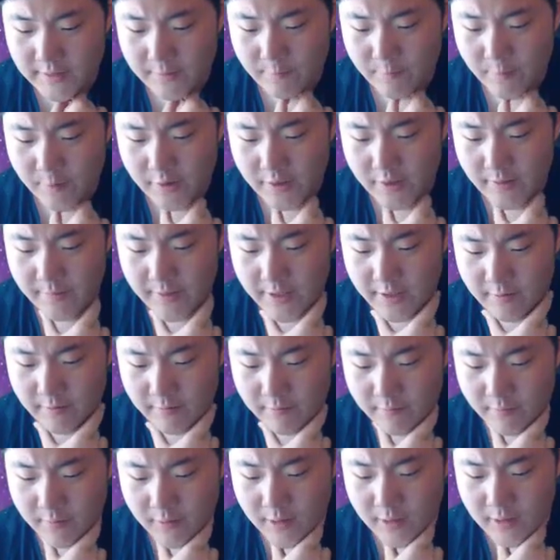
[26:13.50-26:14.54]
I'm worried about,
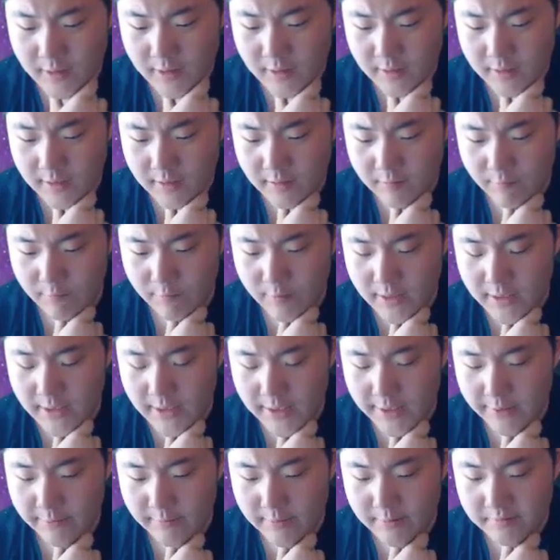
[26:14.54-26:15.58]
one, what
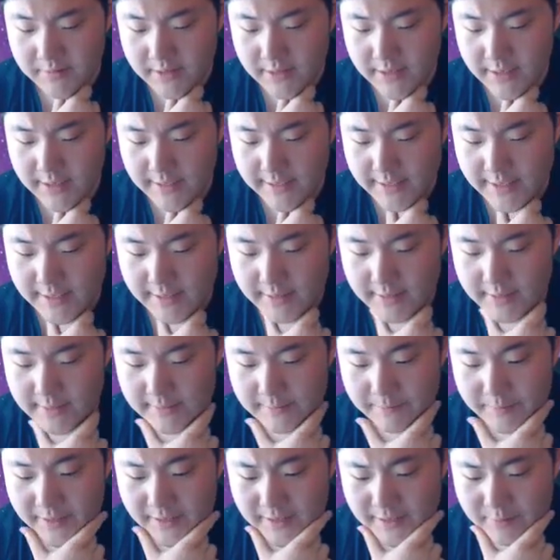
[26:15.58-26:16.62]
kind of Whimsicott that is,
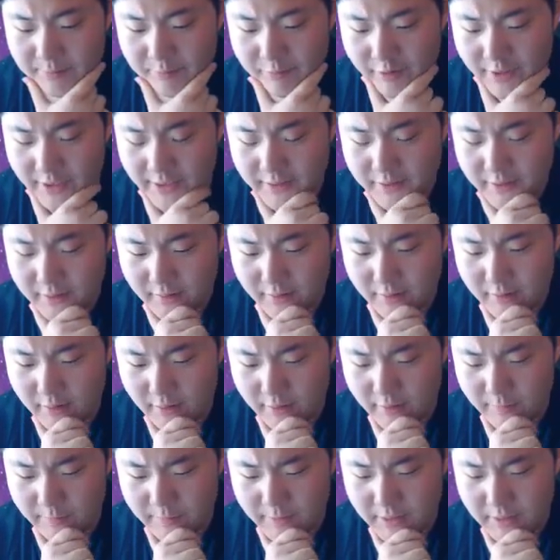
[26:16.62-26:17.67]
because Prankster
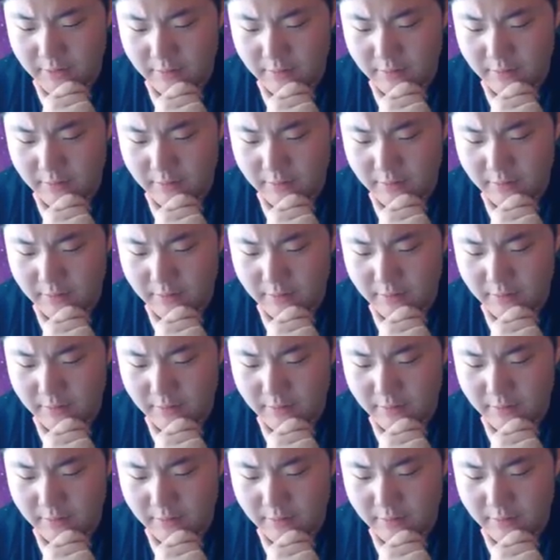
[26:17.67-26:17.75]
could be